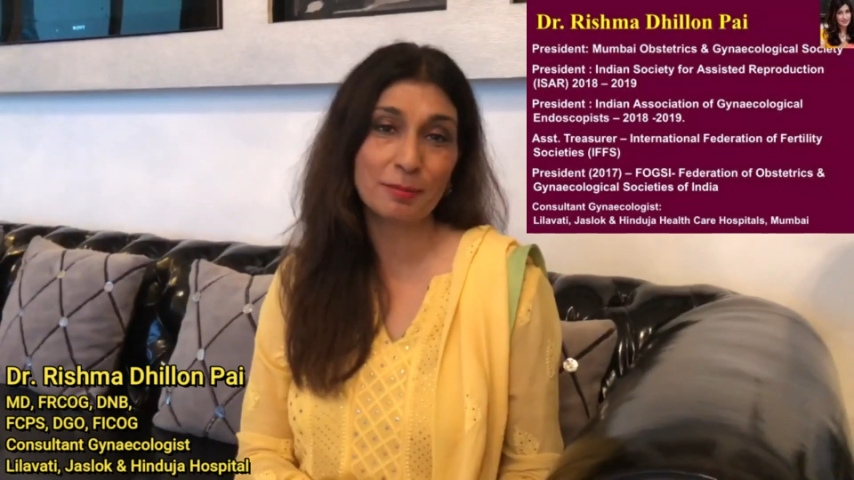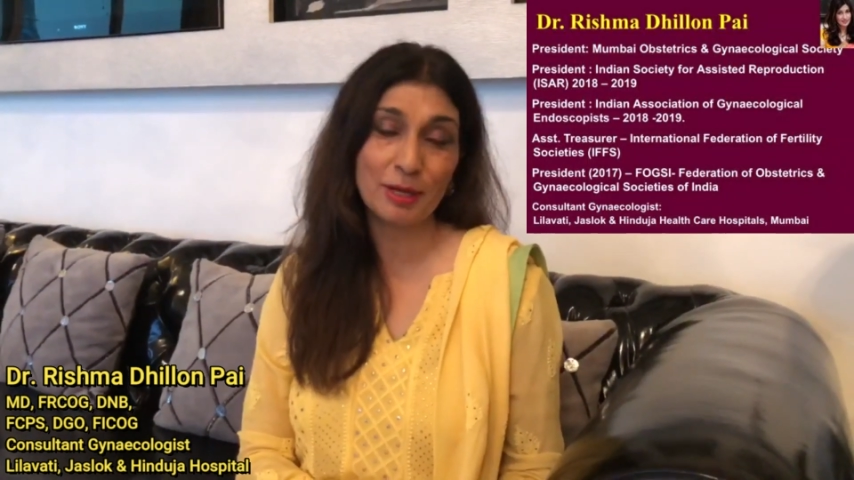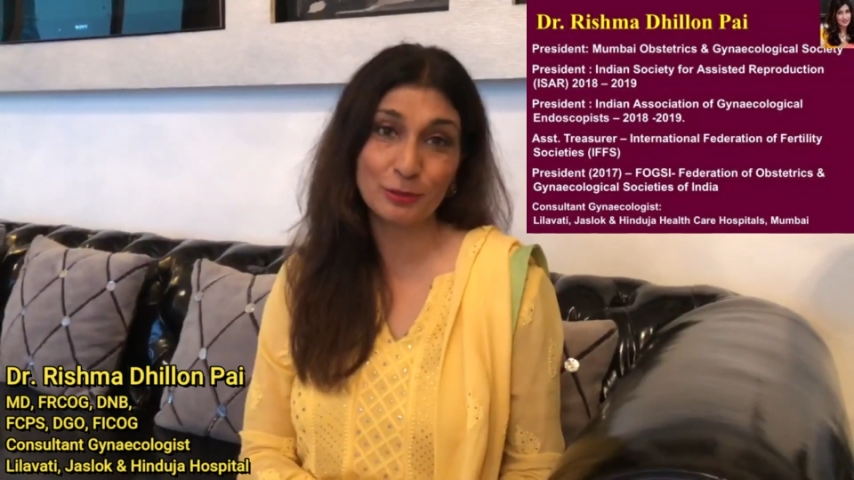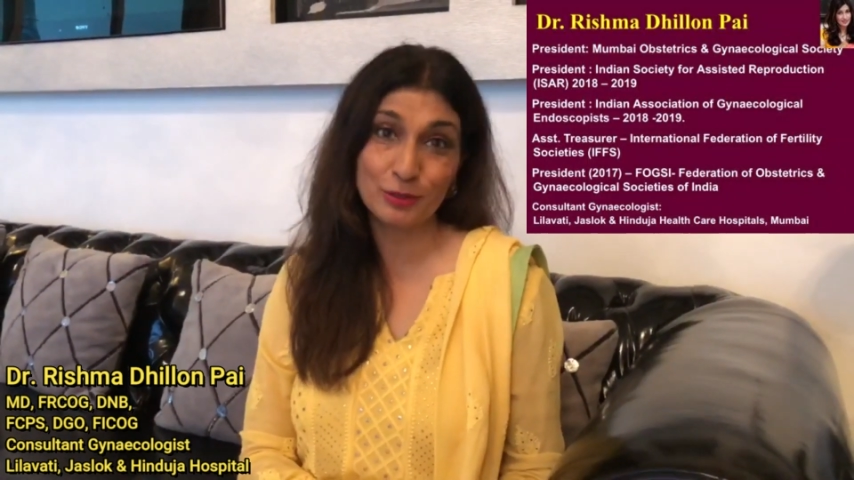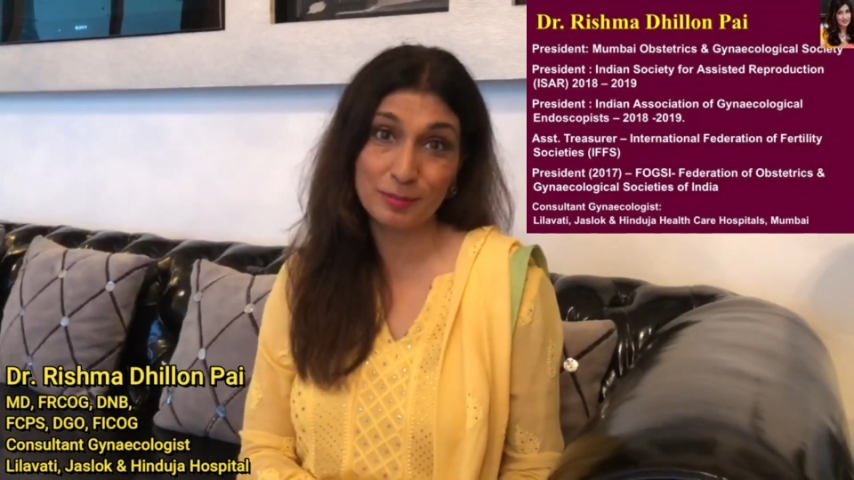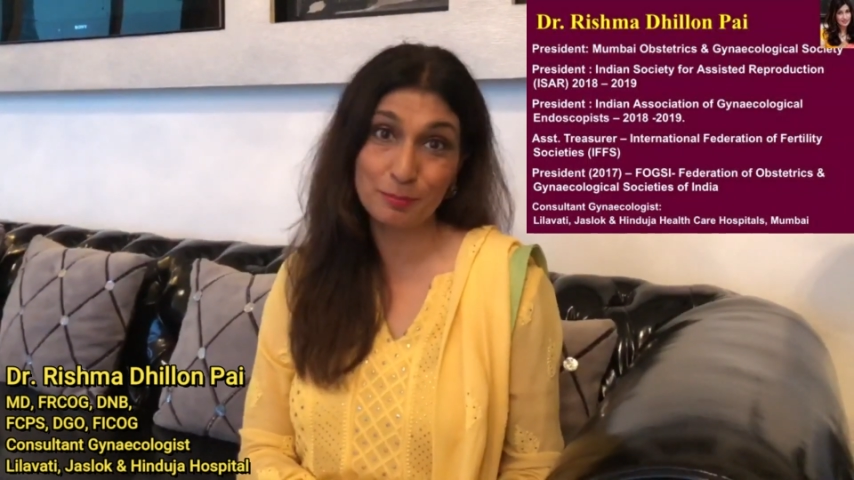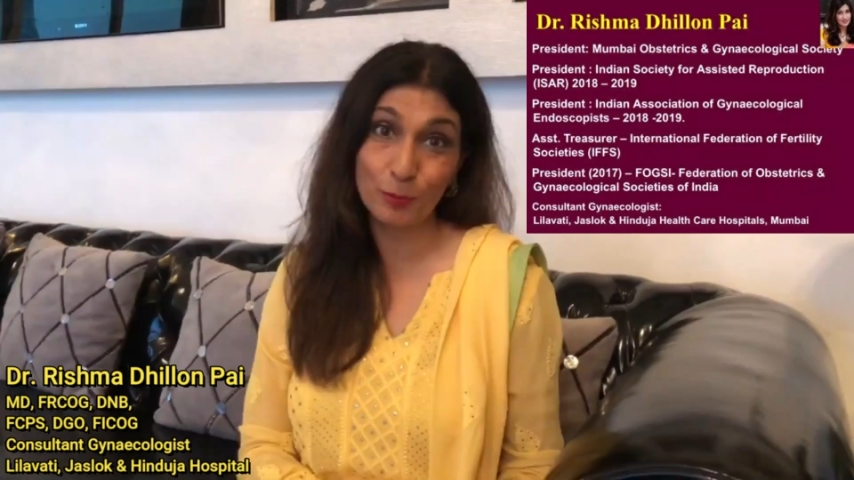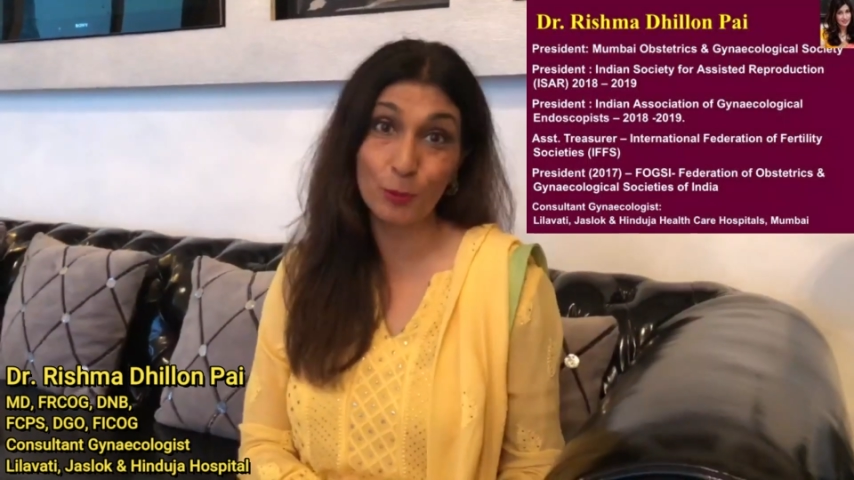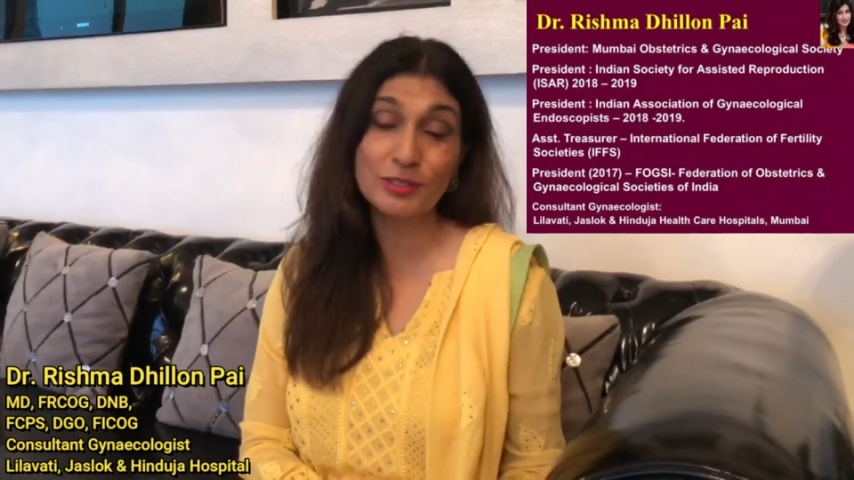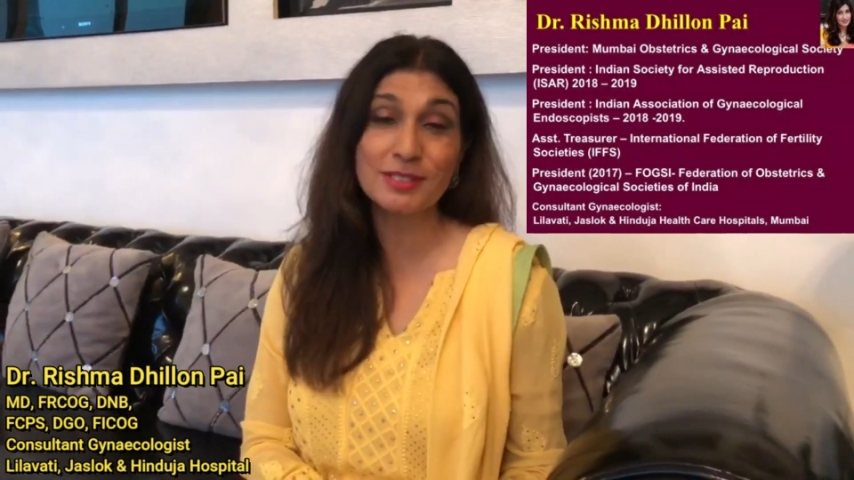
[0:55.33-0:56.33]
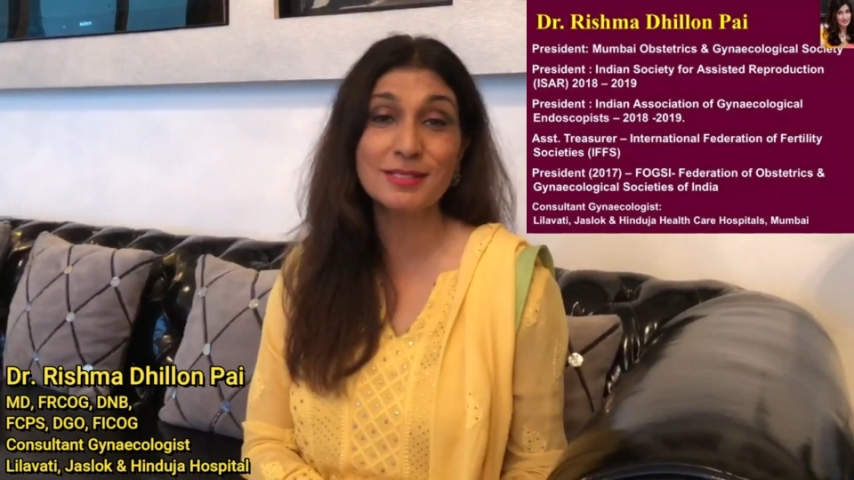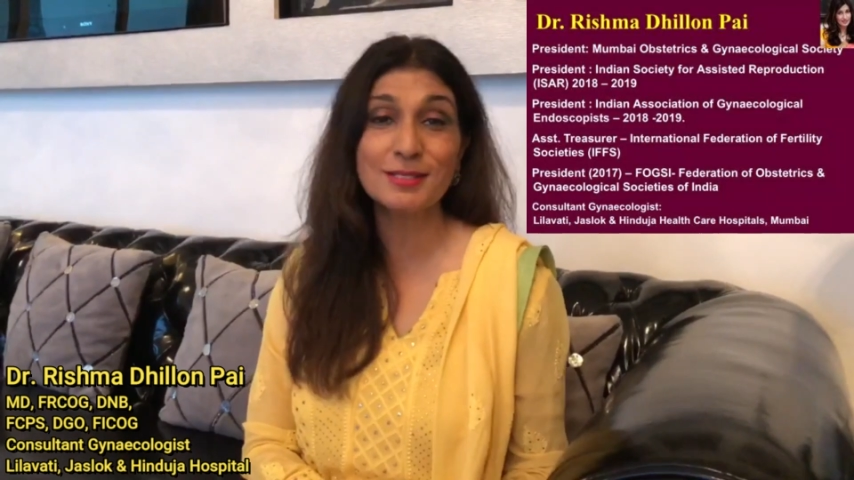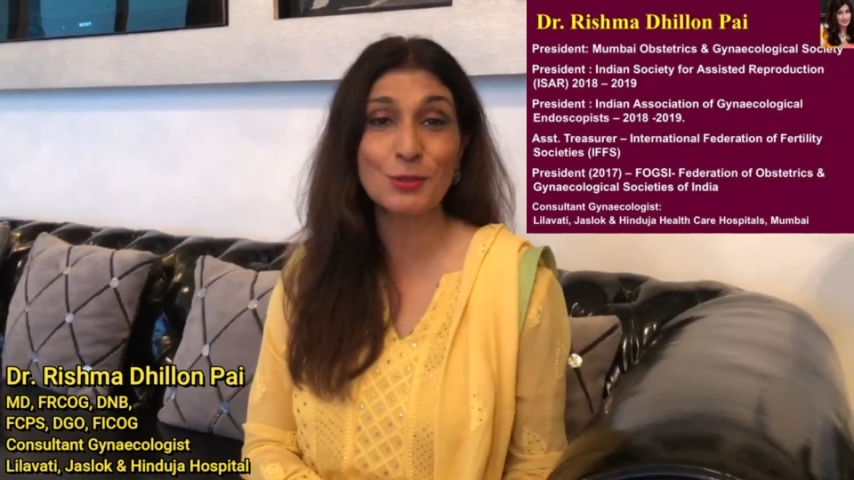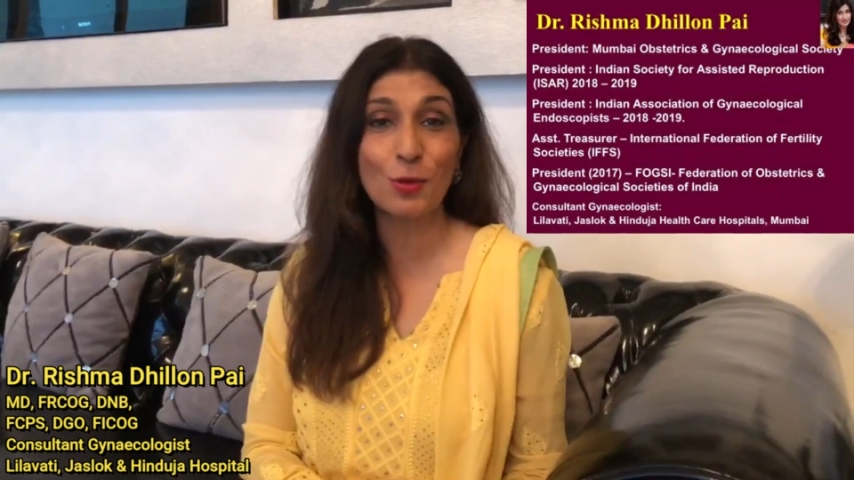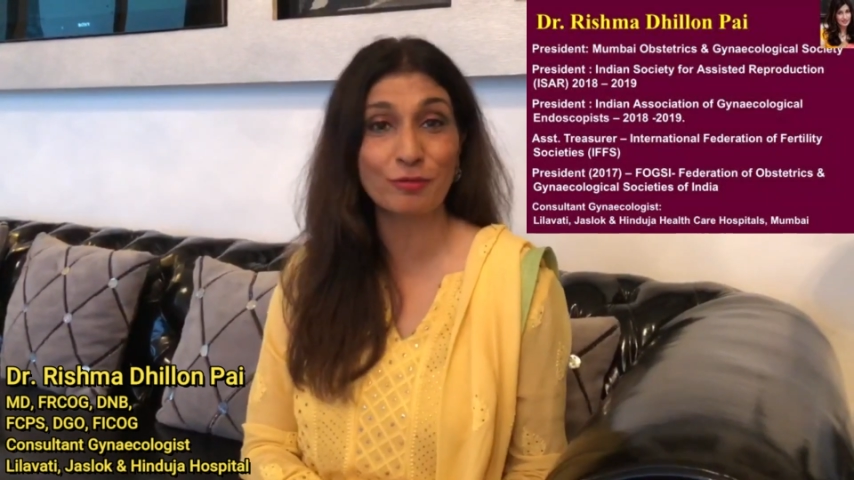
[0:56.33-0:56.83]
about the
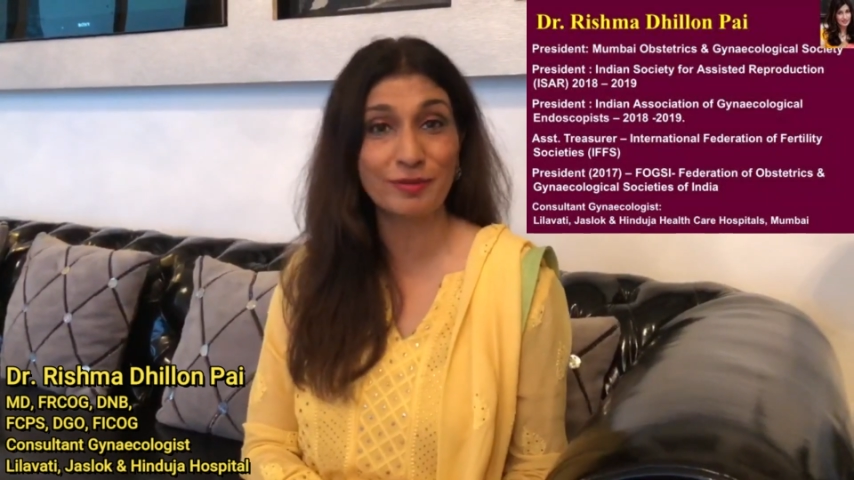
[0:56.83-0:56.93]
importance of